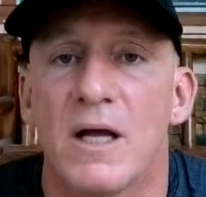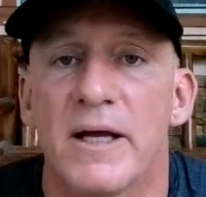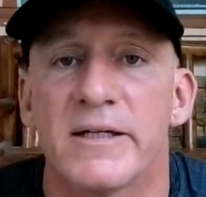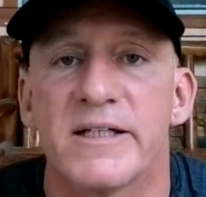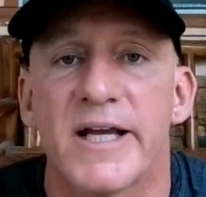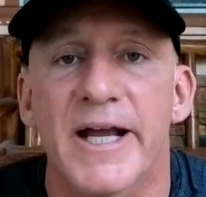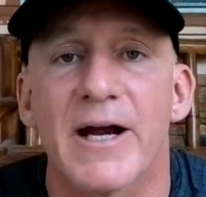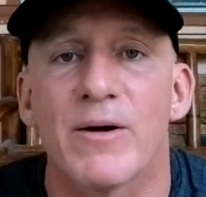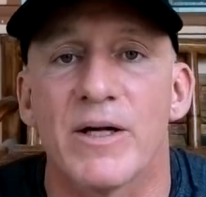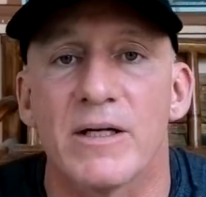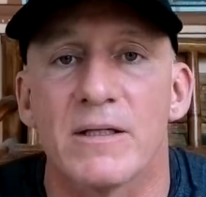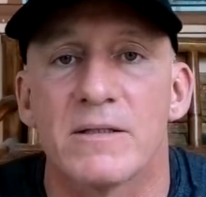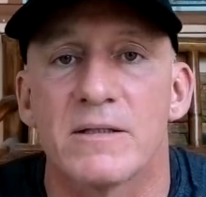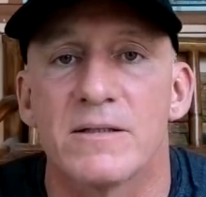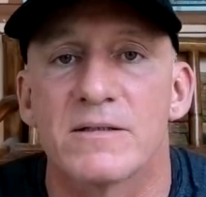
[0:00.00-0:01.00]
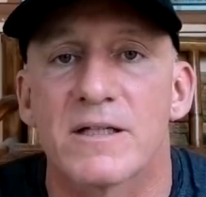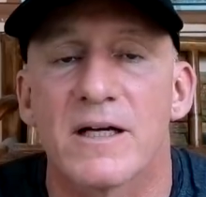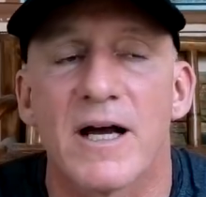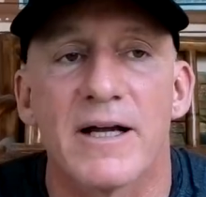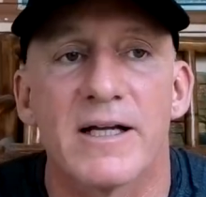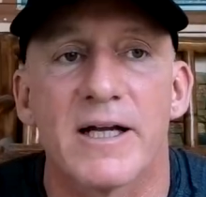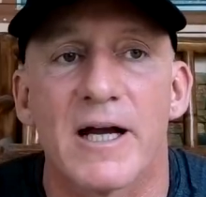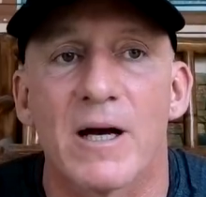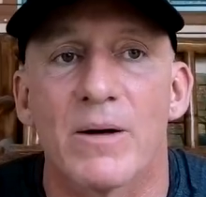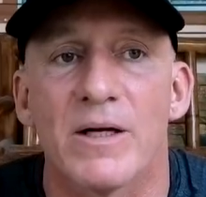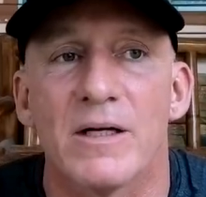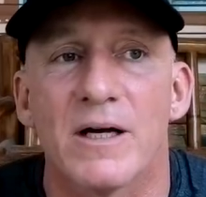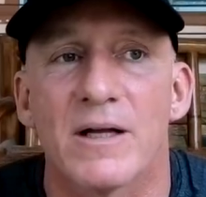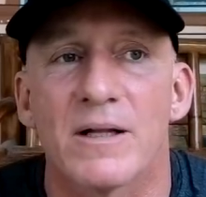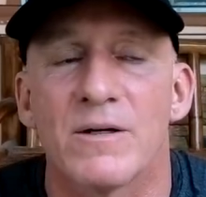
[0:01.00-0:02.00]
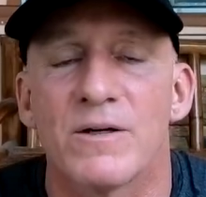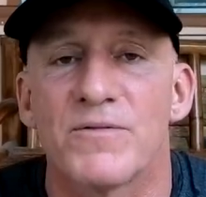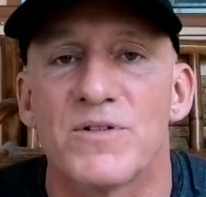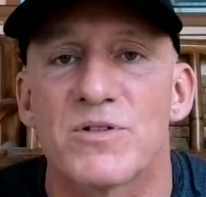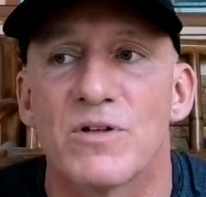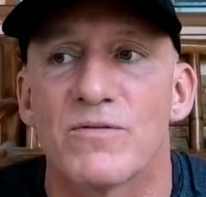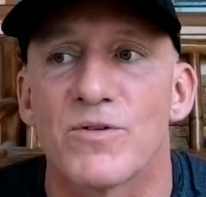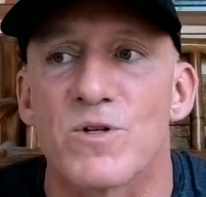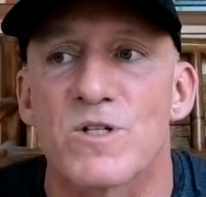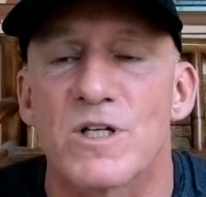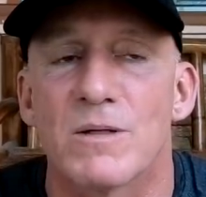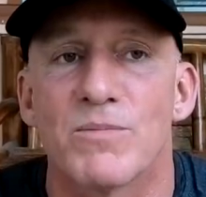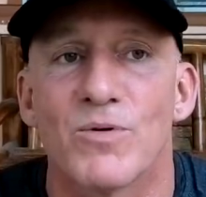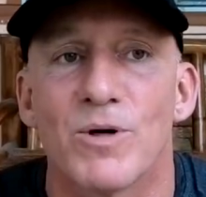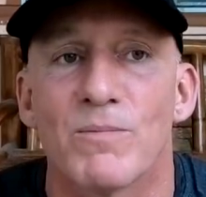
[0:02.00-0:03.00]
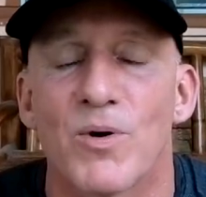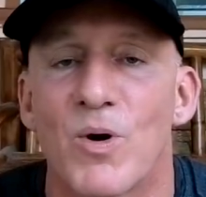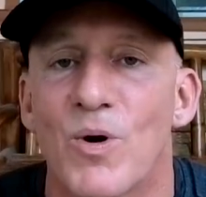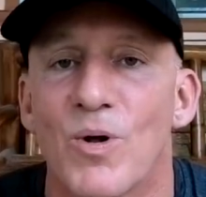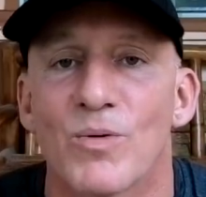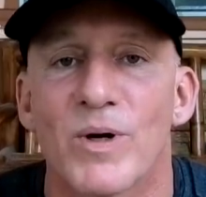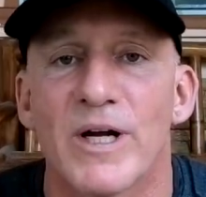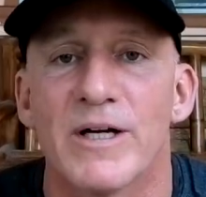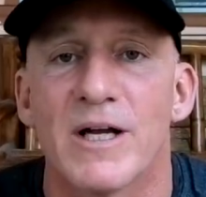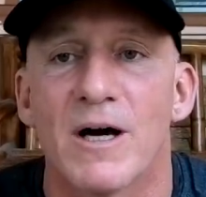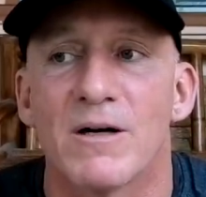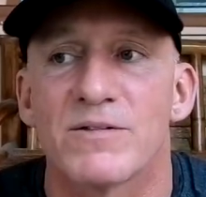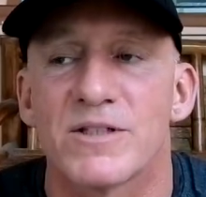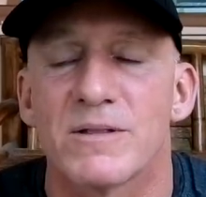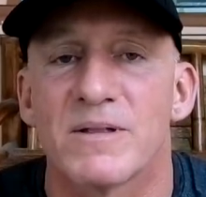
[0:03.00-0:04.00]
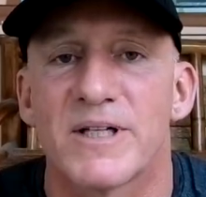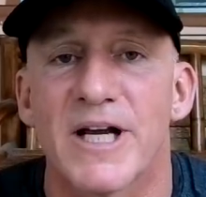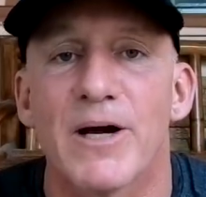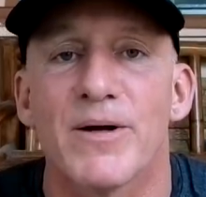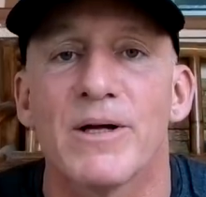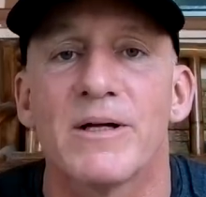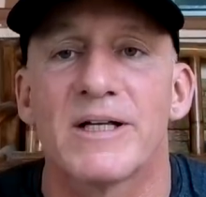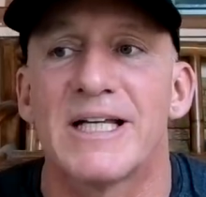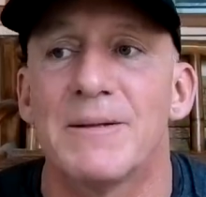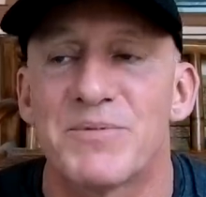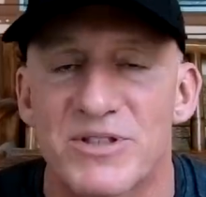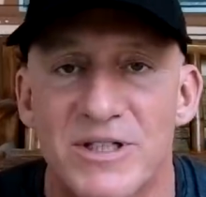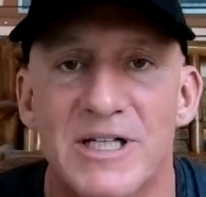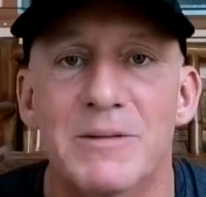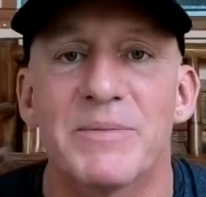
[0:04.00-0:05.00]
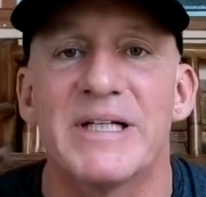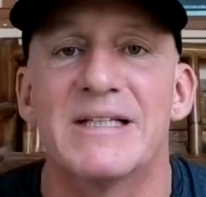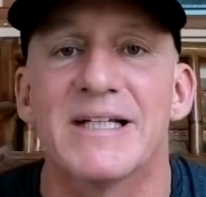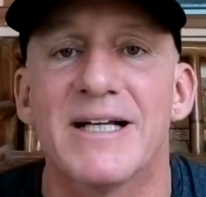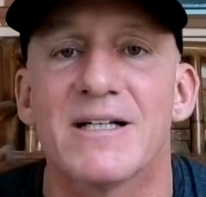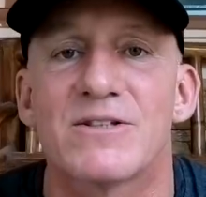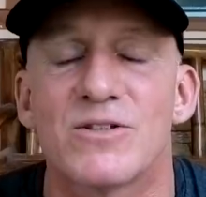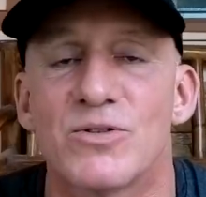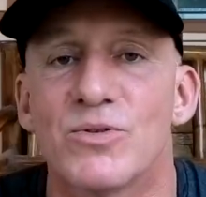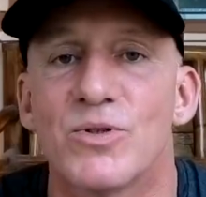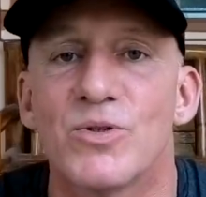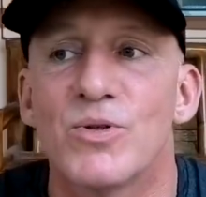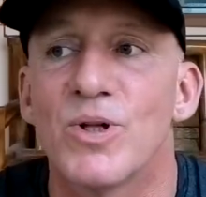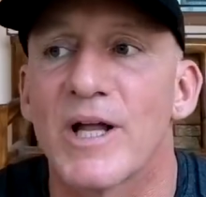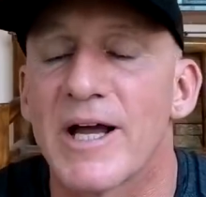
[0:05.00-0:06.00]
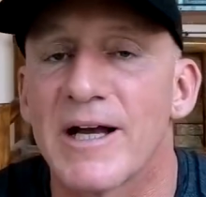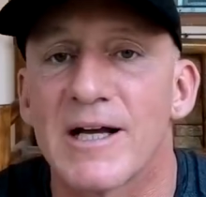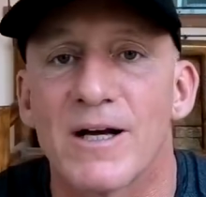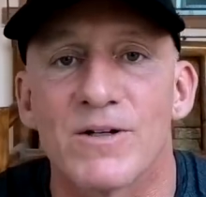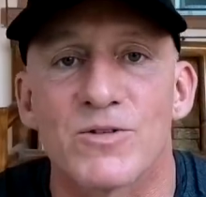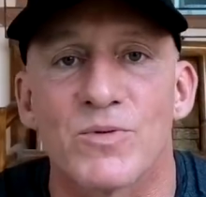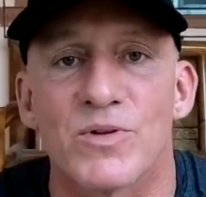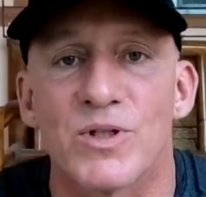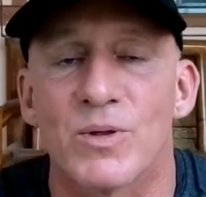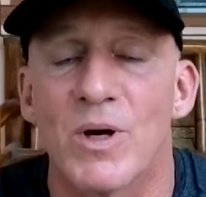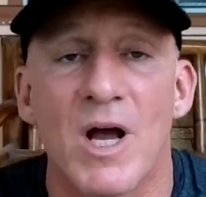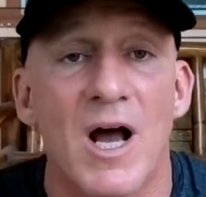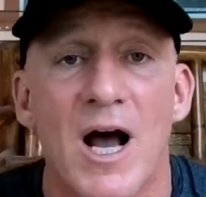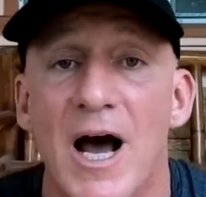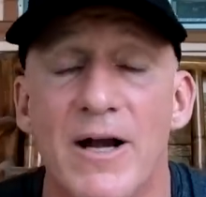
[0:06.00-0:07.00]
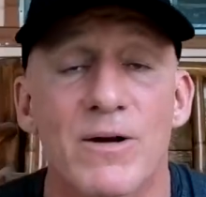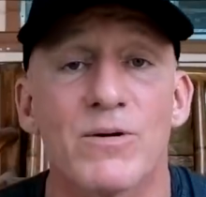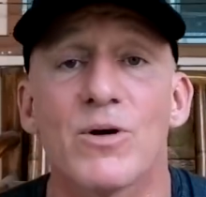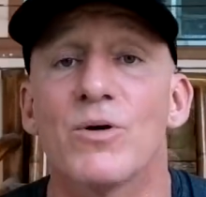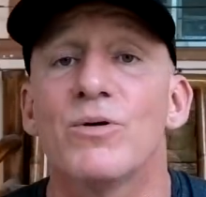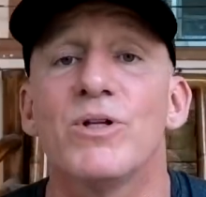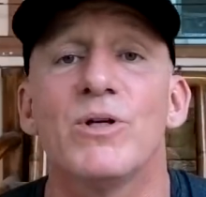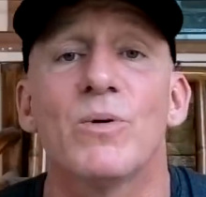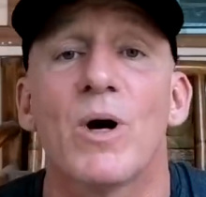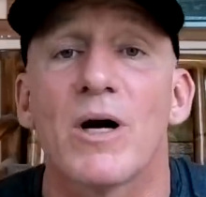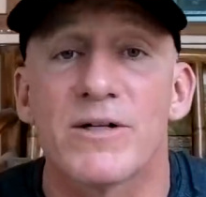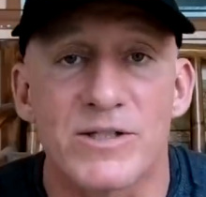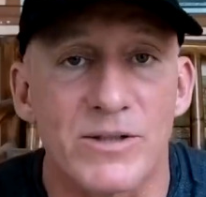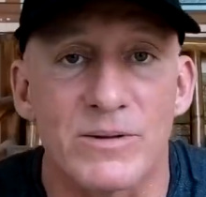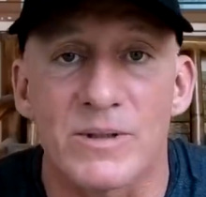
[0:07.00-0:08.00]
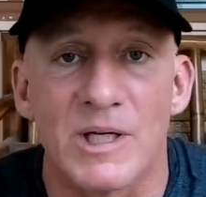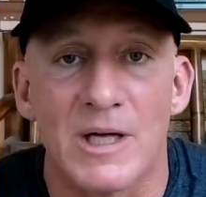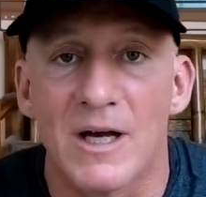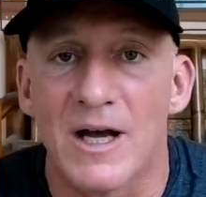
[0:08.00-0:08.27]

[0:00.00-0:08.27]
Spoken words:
And Gary, there's a guy Gary, I don't know if he's over in Cebu or Bohol right now. Gary keeps sending me links to do Google Hangouts with you. I don't know who you are, dude.